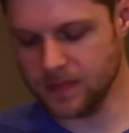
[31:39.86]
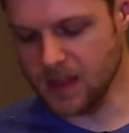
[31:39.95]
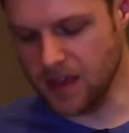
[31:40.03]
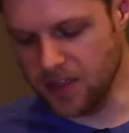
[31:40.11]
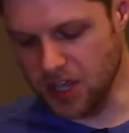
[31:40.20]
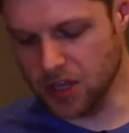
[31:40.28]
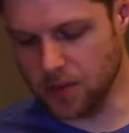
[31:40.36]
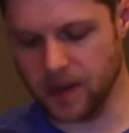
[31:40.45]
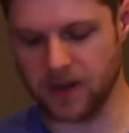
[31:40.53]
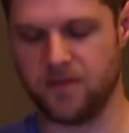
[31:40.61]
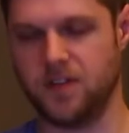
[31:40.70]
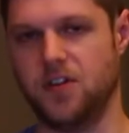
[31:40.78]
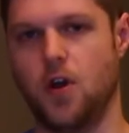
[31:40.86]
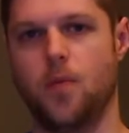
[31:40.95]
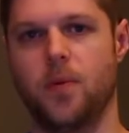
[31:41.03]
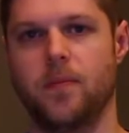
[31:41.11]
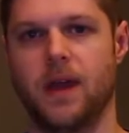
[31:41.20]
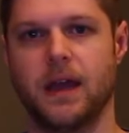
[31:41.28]
The other benefit to
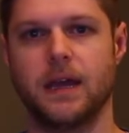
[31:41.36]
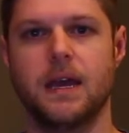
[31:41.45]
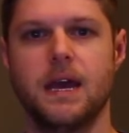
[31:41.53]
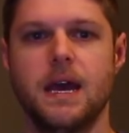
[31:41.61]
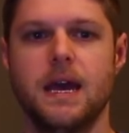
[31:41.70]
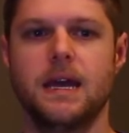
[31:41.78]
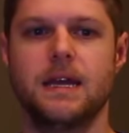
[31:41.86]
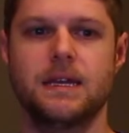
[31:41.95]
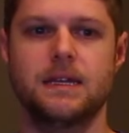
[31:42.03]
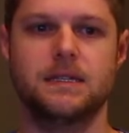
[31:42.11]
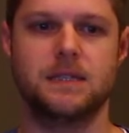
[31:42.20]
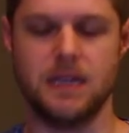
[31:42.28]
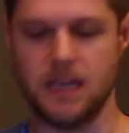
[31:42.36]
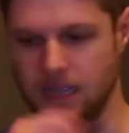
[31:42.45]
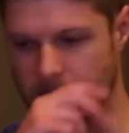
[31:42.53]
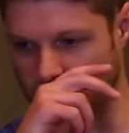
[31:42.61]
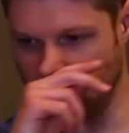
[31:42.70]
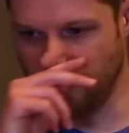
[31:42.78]
open back is
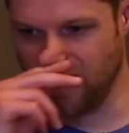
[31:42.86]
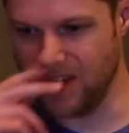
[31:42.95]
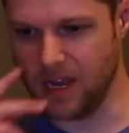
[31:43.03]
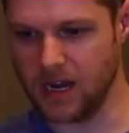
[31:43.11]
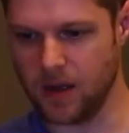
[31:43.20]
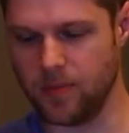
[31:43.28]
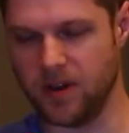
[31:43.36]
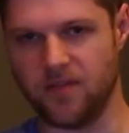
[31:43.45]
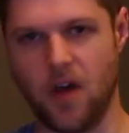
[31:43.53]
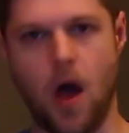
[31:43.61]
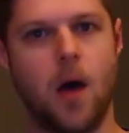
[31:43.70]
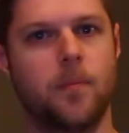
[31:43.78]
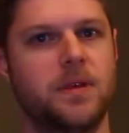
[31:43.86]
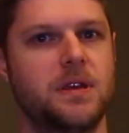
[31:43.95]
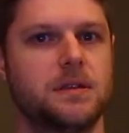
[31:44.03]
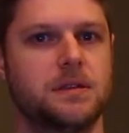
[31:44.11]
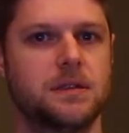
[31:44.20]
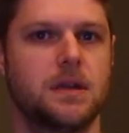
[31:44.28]
it can create a bit of
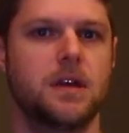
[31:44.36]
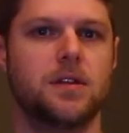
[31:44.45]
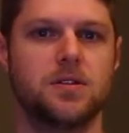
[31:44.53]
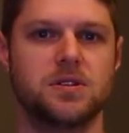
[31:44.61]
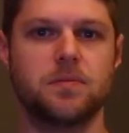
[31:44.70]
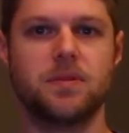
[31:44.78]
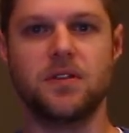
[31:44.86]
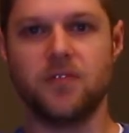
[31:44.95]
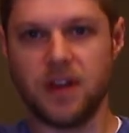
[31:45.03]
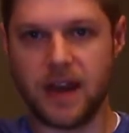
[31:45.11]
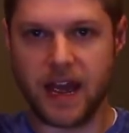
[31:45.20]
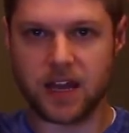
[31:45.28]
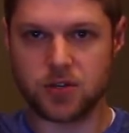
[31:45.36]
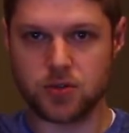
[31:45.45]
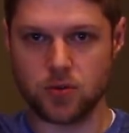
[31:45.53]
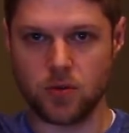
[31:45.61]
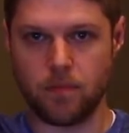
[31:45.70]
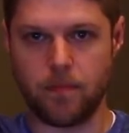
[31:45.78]
ambience. There's a bit of a
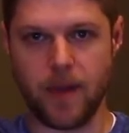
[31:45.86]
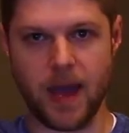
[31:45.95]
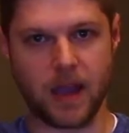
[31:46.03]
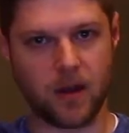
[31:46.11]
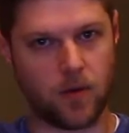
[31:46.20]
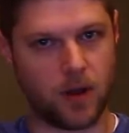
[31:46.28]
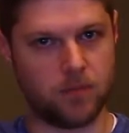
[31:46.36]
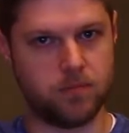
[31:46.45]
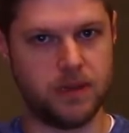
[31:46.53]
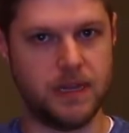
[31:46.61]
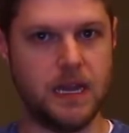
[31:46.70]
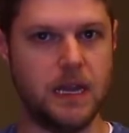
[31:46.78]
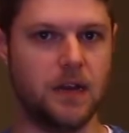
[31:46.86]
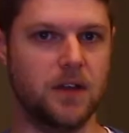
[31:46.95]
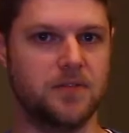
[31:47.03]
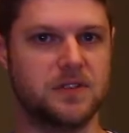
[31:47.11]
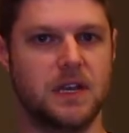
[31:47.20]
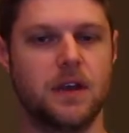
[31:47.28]
natural background bleed
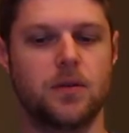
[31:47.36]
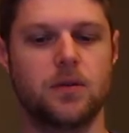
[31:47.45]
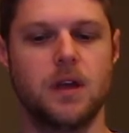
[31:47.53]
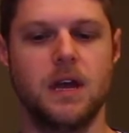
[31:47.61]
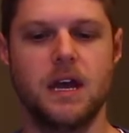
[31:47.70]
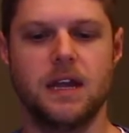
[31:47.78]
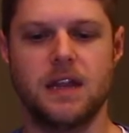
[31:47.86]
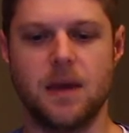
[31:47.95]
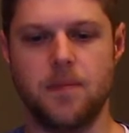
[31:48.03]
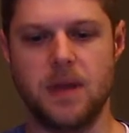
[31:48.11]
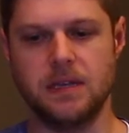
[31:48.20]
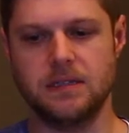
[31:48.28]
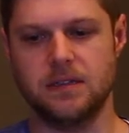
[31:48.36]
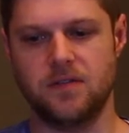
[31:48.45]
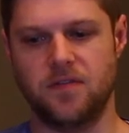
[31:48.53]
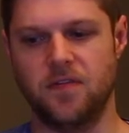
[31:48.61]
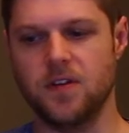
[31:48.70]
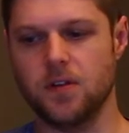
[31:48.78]
of sound that makes it
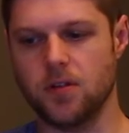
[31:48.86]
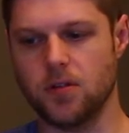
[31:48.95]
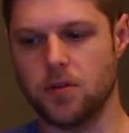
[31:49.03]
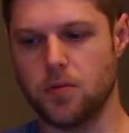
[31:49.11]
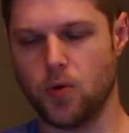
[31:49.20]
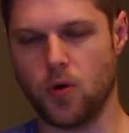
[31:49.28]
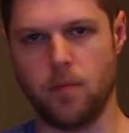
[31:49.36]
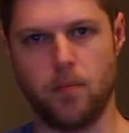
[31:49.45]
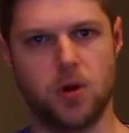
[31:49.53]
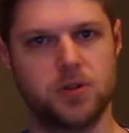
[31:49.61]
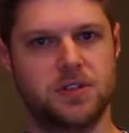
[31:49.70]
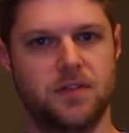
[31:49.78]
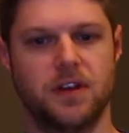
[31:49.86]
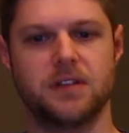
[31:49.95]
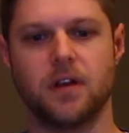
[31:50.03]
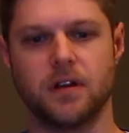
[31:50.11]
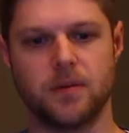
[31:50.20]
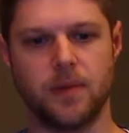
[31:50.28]
feel a little more immersive. I
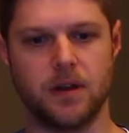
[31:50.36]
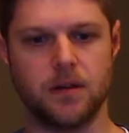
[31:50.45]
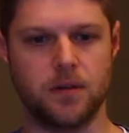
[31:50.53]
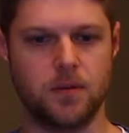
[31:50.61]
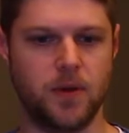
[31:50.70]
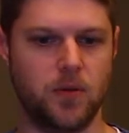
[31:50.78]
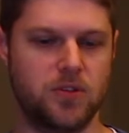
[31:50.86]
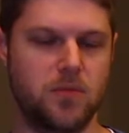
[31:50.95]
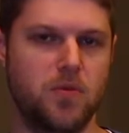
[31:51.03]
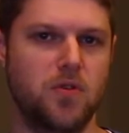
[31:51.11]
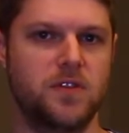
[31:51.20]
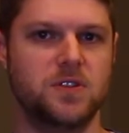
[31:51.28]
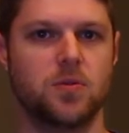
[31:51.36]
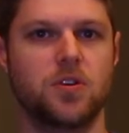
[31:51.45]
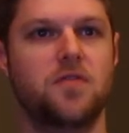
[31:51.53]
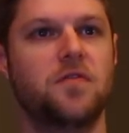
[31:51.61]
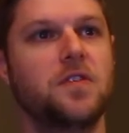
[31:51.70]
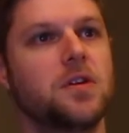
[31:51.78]
talked about it a little bit with the movies, where
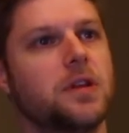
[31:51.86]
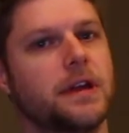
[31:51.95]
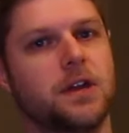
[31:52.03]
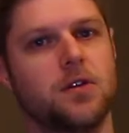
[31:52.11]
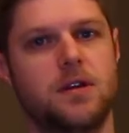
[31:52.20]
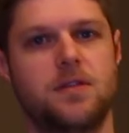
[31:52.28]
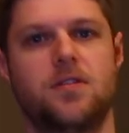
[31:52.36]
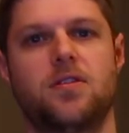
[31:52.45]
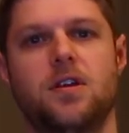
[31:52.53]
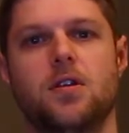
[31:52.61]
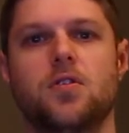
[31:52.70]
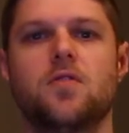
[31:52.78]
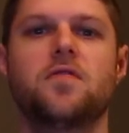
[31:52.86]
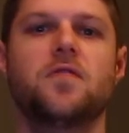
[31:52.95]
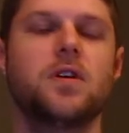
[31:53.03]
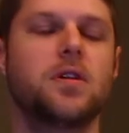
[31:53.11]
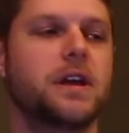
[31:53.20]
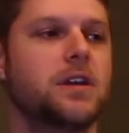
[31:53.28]
you feel like you're in the theater. You
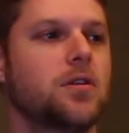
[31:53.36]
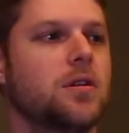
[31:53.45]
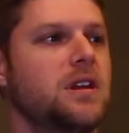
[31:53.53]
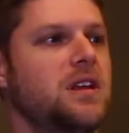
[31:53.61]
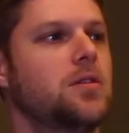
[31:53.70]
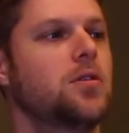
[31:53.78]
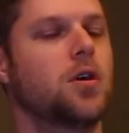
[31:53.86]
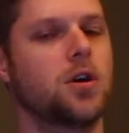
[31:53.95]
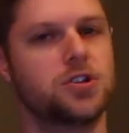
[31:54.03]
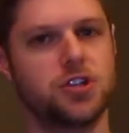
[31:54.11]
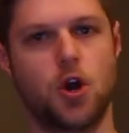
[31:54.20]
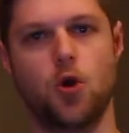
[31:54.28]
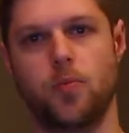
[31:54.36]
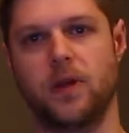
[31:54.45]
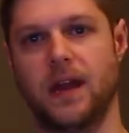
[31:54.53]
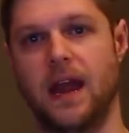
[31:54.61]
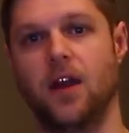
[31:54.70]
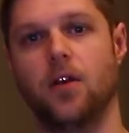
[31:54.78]
feel like you're in a large
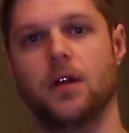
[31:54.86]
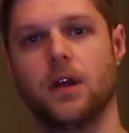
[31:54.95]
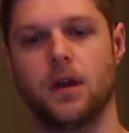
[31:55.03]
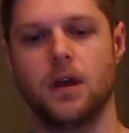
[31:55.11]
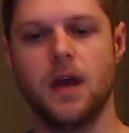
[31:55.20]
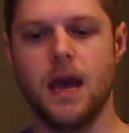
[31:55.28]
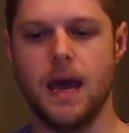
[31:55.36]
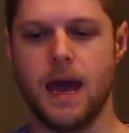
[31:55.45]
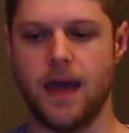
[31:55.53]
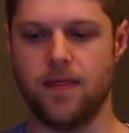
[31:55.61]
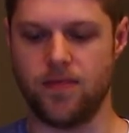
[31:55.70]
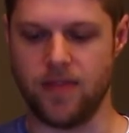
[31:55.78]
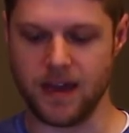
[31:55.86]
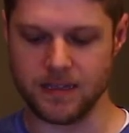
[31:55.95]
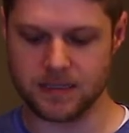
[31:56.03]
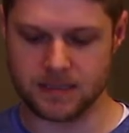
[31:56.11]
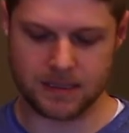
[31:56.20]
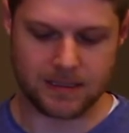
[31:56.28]
open area. And
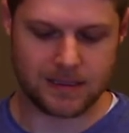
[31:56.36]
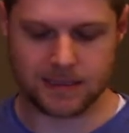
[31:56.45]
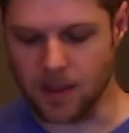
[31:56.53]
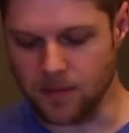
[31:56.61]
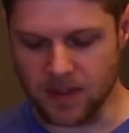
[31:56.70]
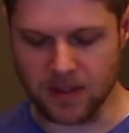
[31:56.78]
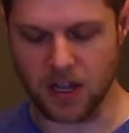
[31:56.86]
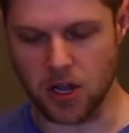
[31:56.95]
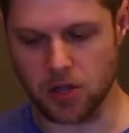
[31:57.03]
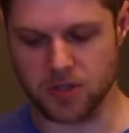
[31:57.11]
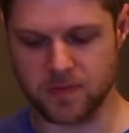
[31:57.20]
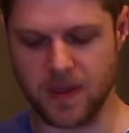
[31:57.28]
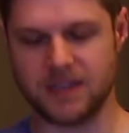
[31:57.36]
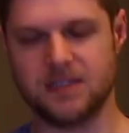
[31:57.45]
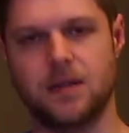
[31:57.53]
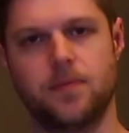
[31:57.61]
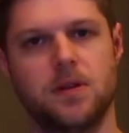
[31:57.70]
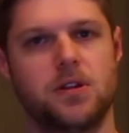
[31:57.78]
that's something that closebacks
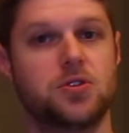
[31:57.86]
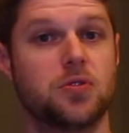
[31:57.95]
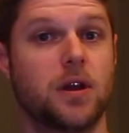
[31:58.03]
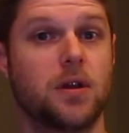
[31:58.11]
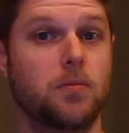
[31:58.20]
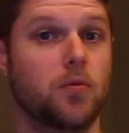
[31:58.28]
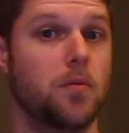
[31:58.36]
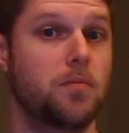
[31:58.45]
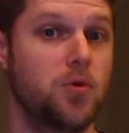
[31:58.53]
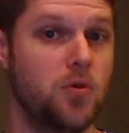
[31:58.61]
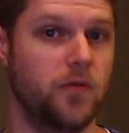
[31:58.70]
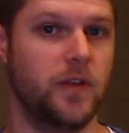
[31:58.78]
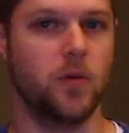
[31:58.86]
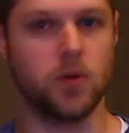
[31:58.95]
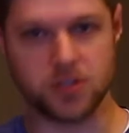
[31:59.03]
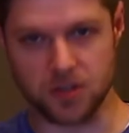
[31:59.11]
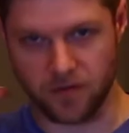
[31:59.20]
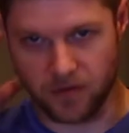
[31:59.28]
typically try to remove. They
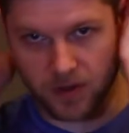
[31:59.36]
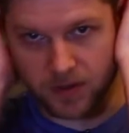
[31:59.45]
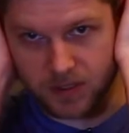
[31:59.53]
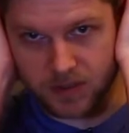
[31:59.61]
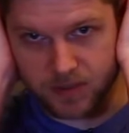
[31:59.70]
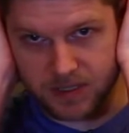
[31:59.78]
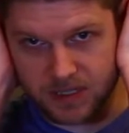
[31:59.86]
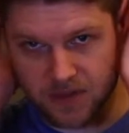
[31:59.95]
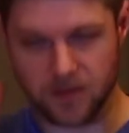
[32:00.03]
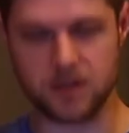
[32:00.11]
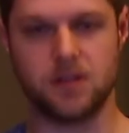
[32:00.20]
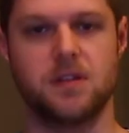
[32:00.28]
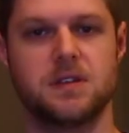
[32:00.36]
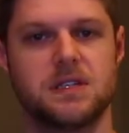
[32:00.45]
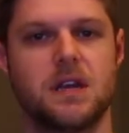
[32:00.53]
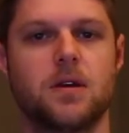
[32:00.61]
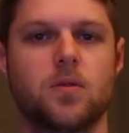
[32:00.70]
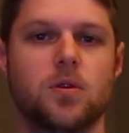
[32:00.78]
want you to feel specific to the
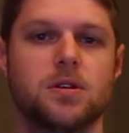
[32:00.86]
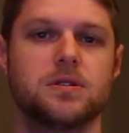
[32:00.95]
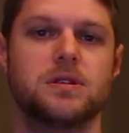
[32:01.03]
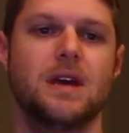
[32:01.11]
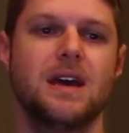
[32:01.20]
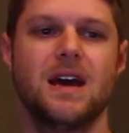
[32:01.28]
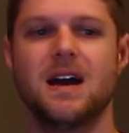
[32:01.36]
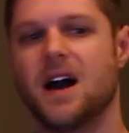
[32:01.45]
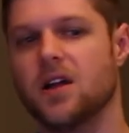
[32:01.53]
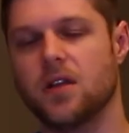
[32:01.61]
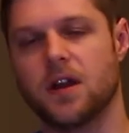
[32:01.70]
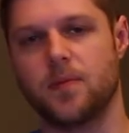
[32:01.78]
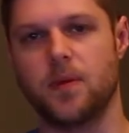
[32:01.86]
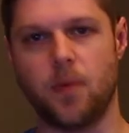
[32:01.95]
sound, whereas a lot of people